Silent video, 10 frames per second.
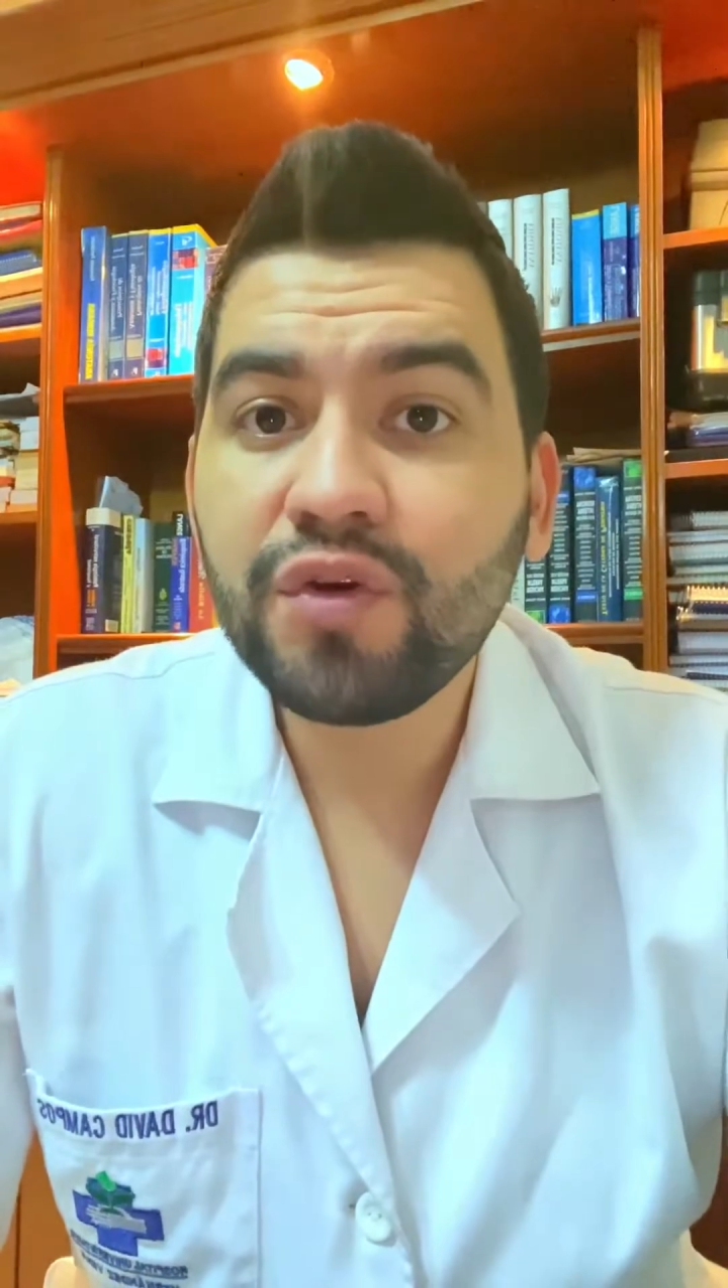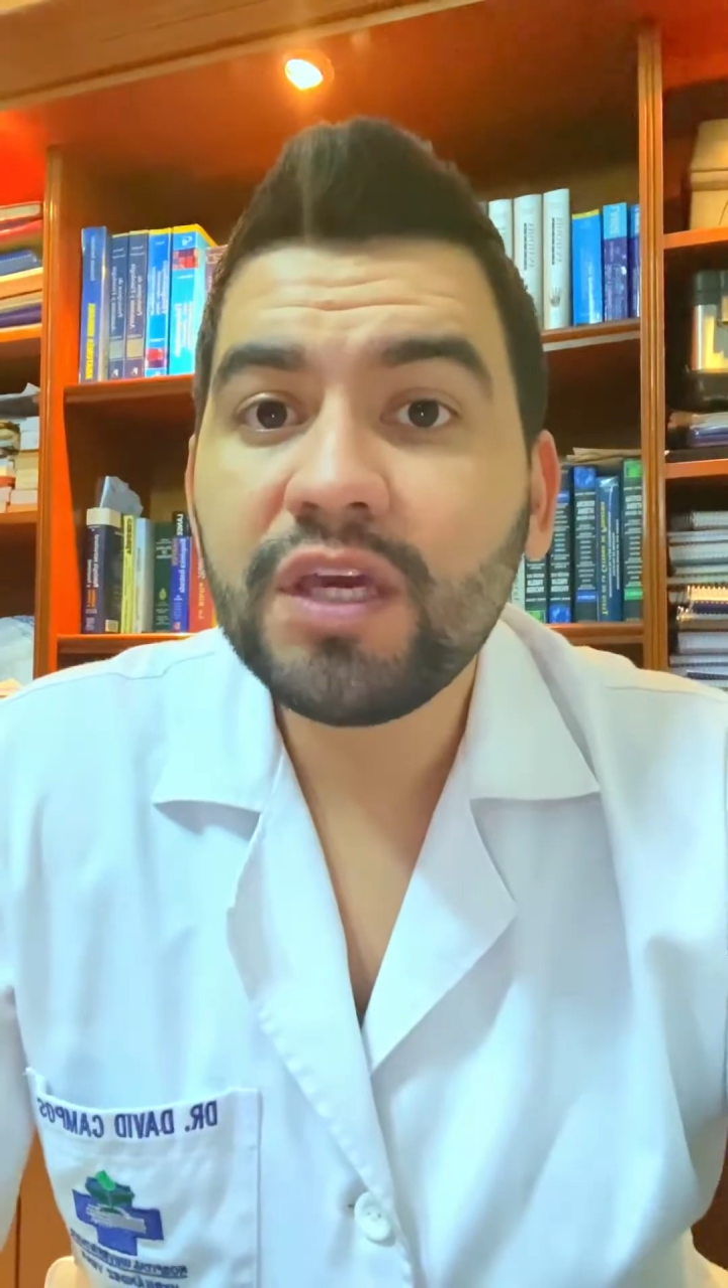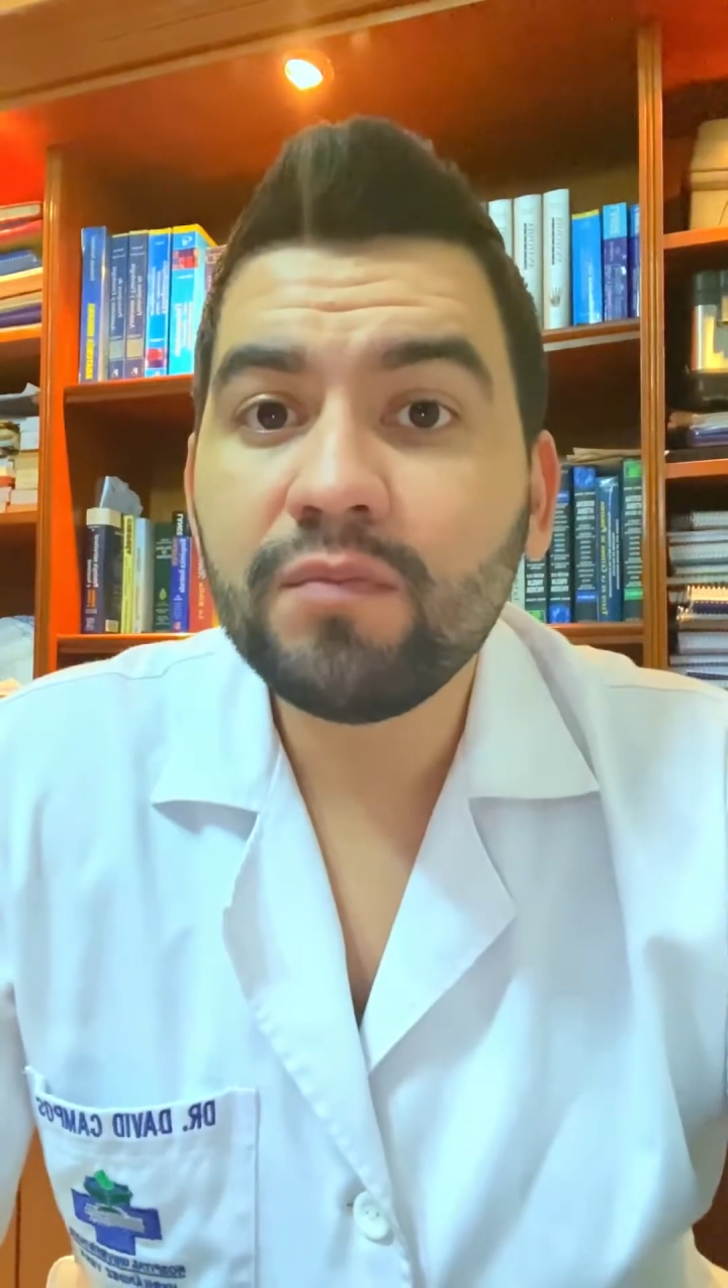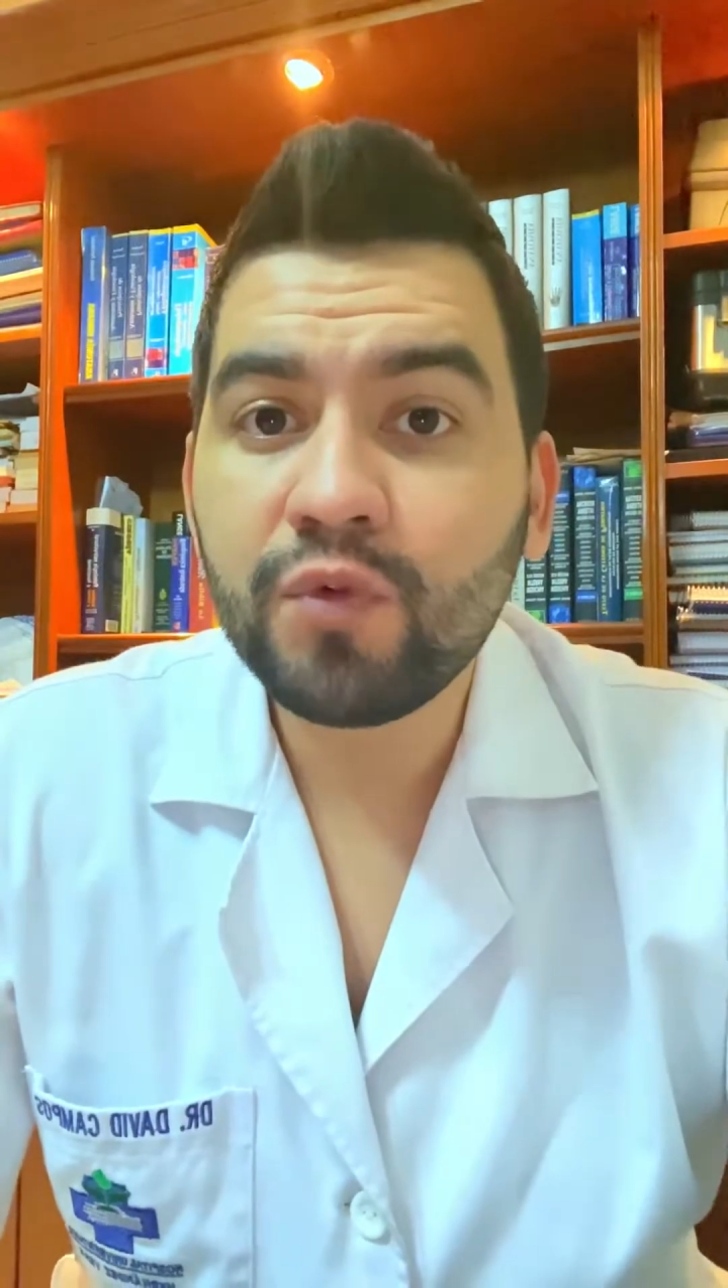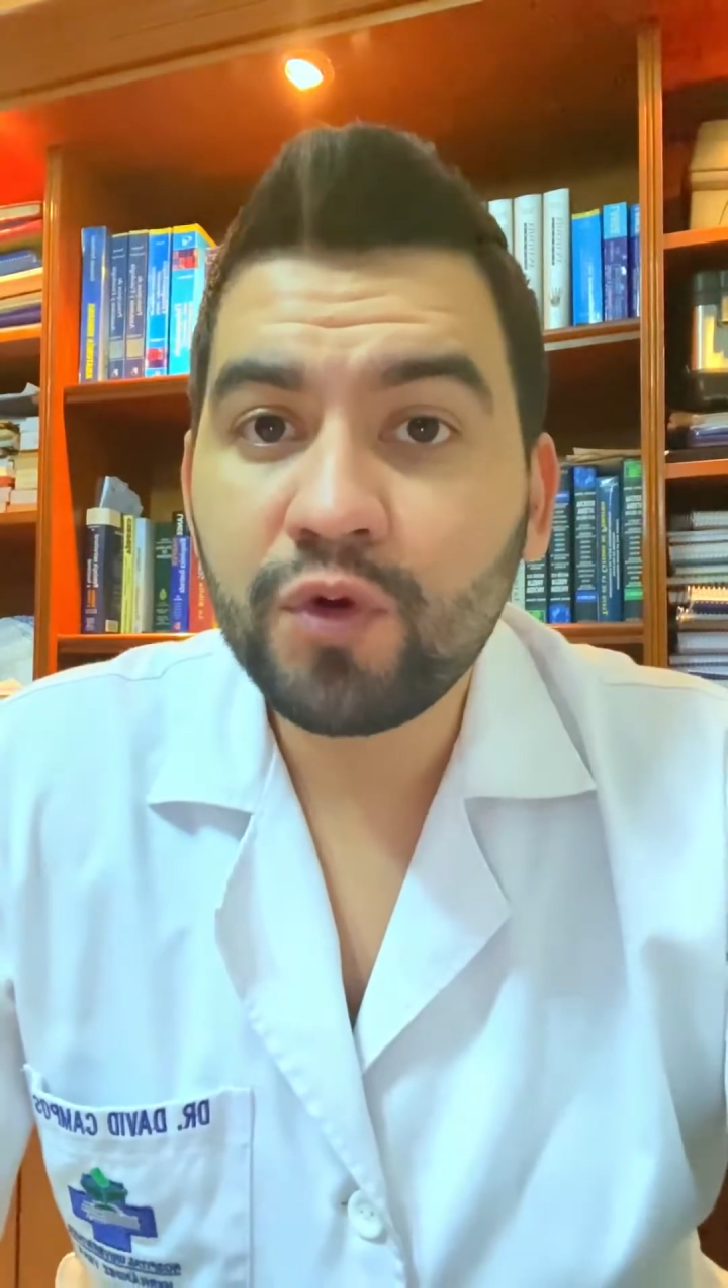
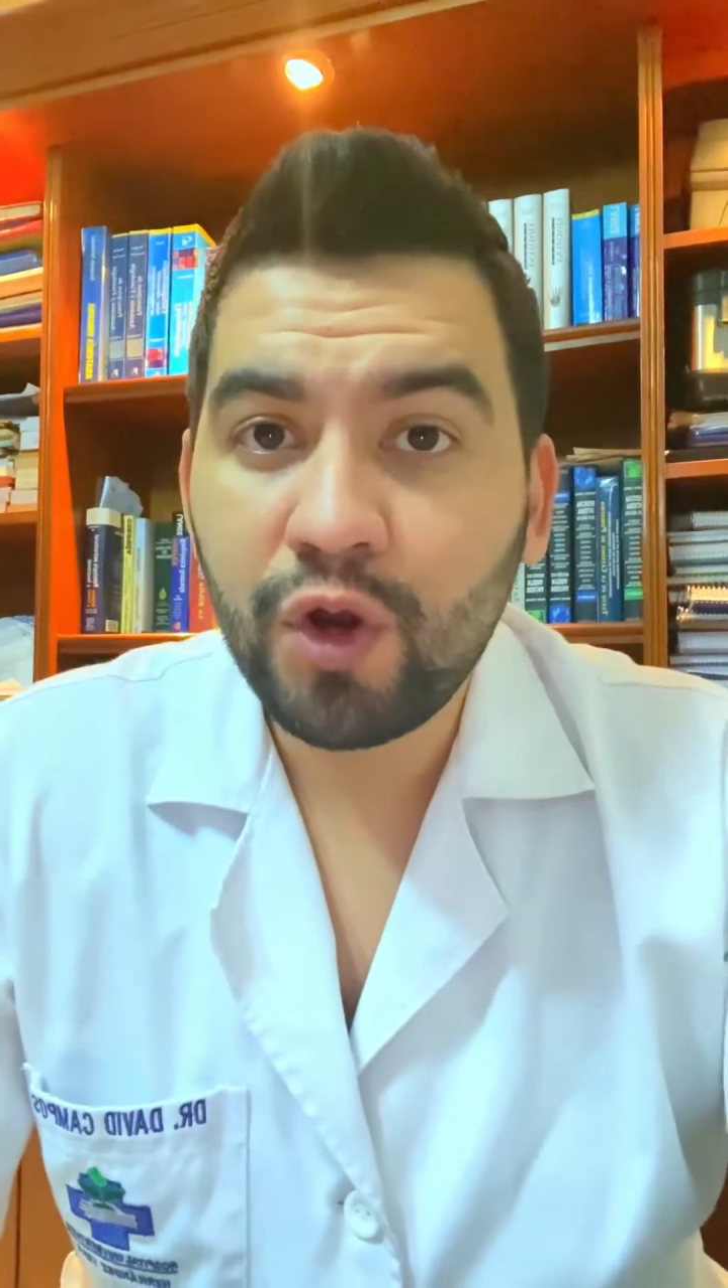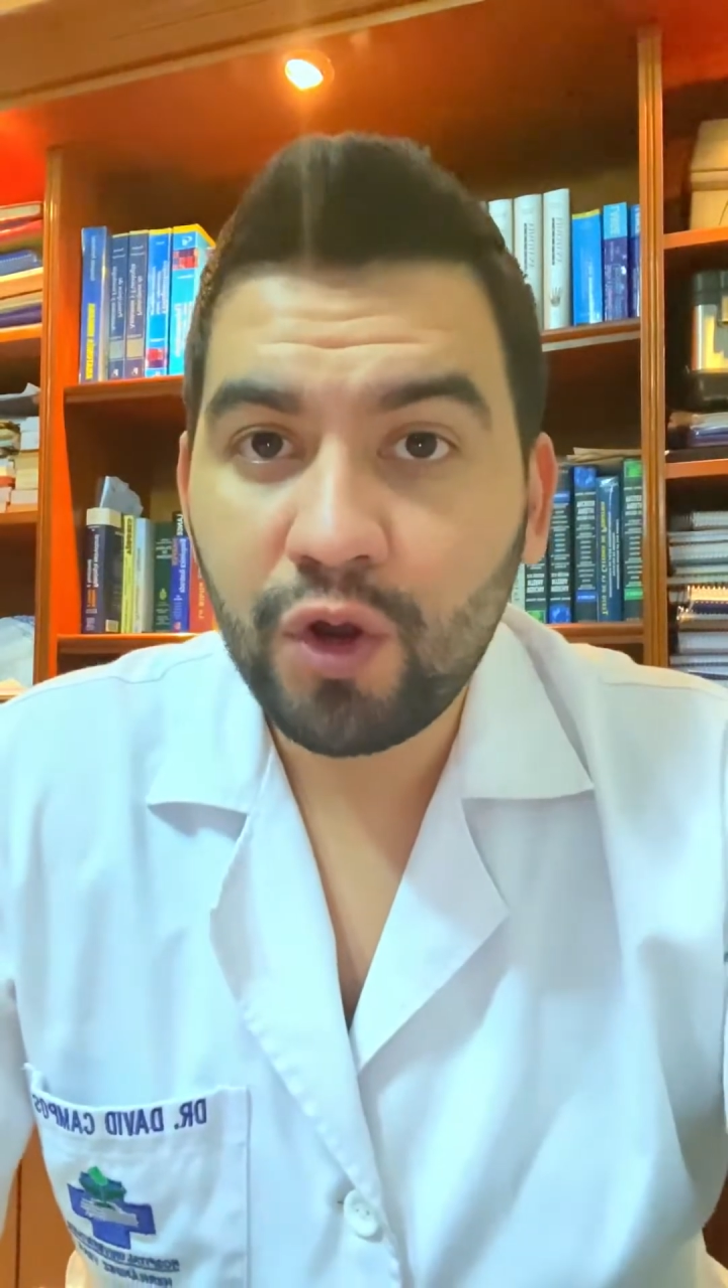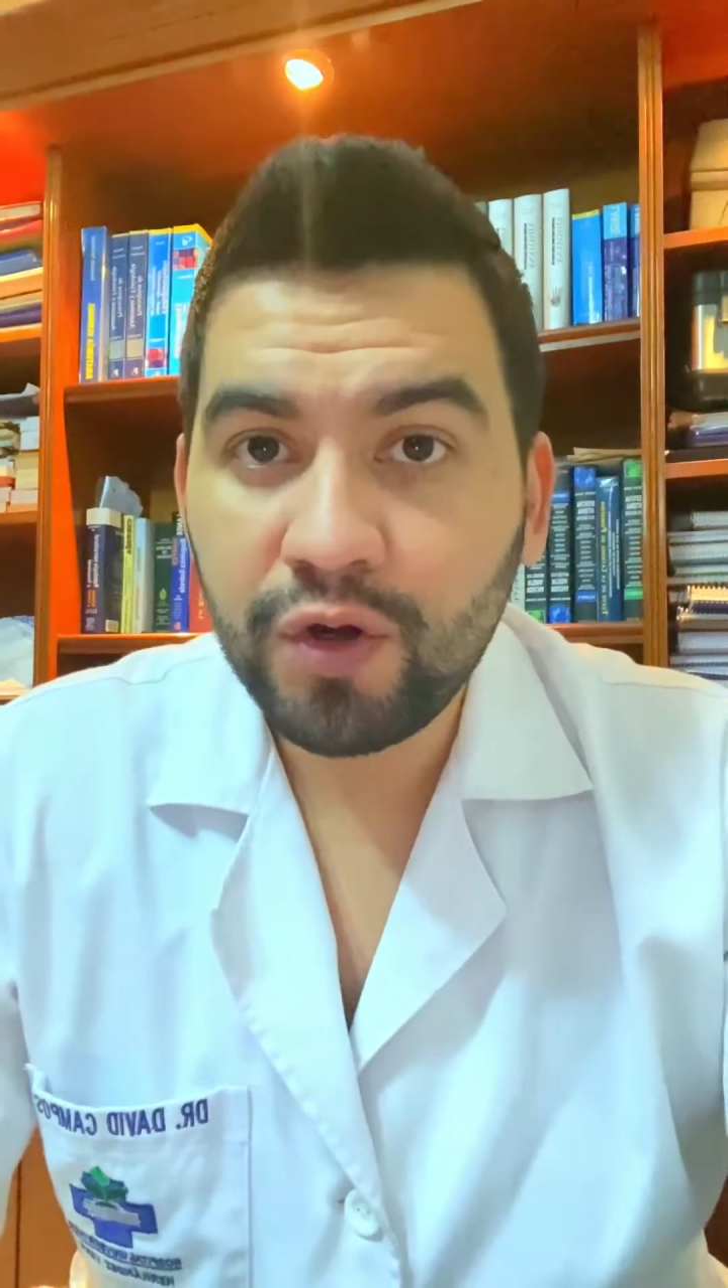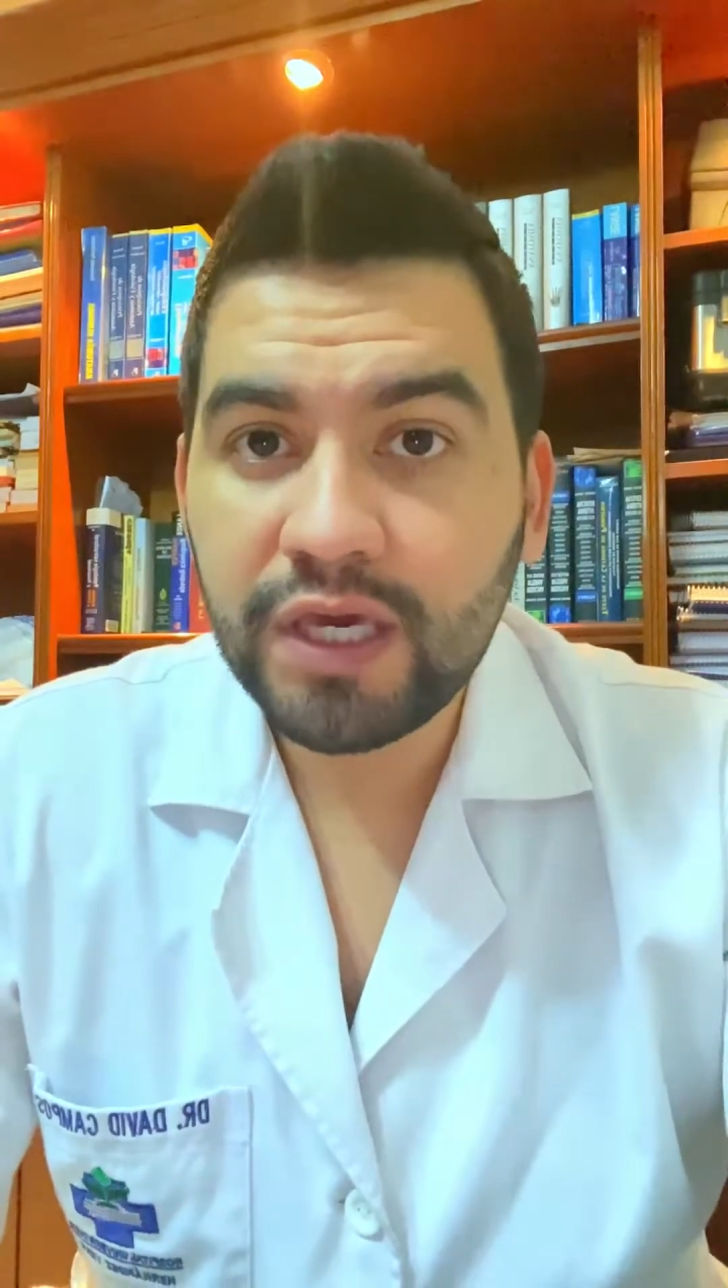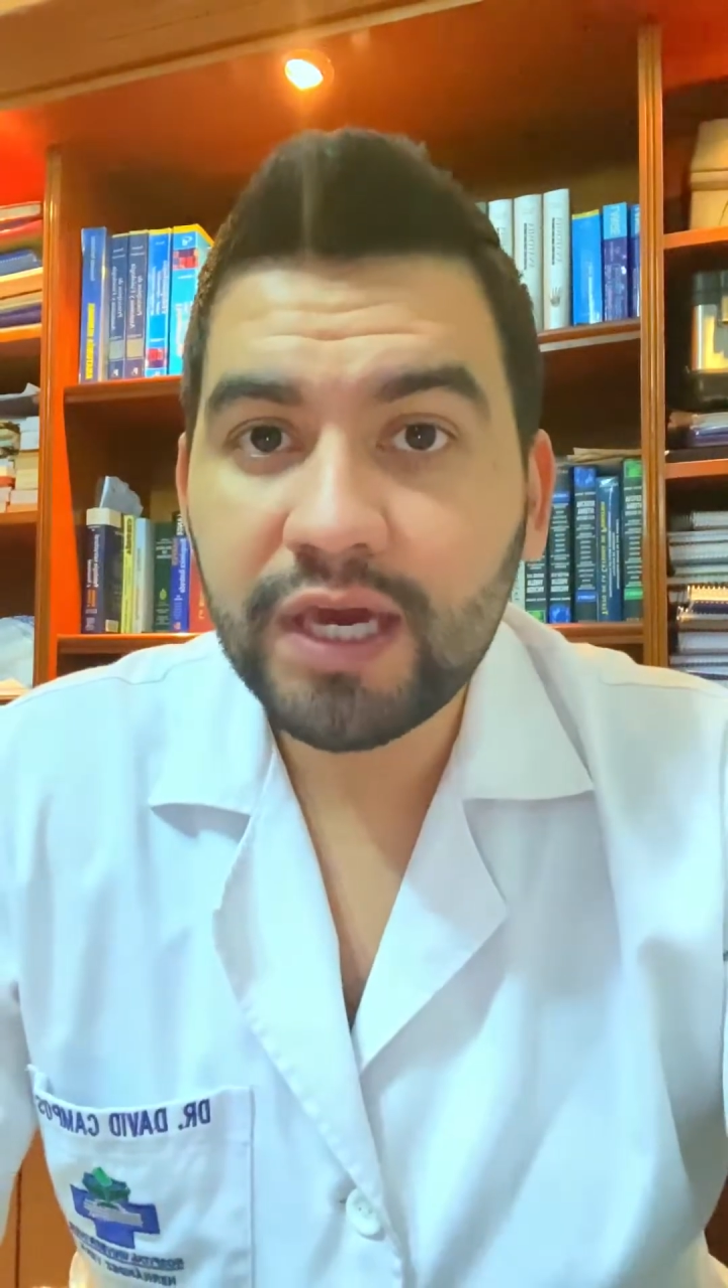reaction to